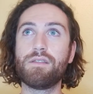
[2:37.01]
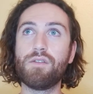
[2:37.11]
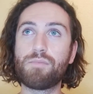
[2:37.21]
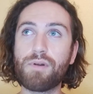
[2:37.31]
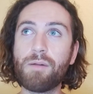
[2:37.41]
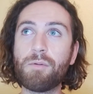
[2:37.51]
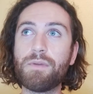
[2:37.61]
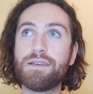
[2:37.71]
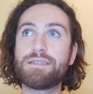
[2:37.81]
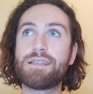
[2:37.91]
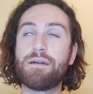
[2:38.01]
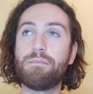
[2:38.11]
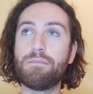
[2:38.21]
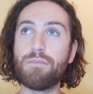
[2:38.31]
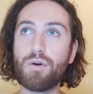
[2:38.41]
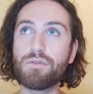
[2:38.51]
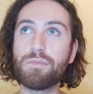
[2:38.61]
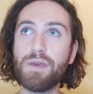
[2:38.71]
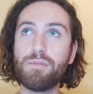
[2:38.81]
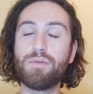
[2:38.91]
the problem is that most
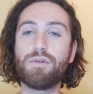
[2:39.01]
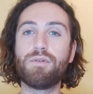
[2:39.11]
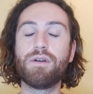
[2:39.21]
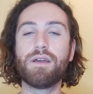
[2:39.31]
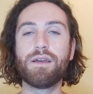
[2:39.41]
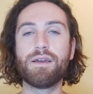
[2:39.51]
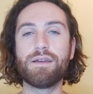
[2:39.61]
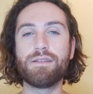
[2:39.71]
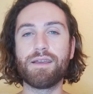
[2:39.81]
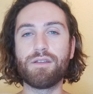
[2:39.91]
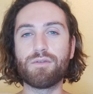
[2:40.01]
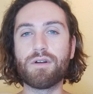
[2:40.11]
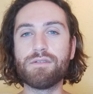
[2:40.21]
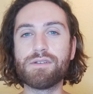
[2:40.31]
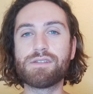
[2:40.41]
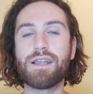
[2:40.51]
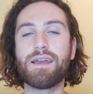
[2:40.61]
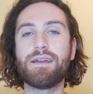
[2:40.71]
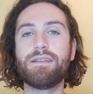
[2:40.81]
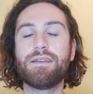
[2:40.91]
people, they don't
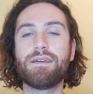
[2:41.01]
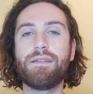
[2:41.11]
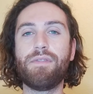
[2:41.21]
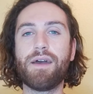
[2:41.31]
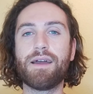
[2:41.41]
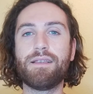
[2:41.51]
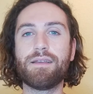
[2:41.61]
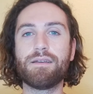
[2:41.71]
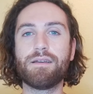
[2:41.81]
understand that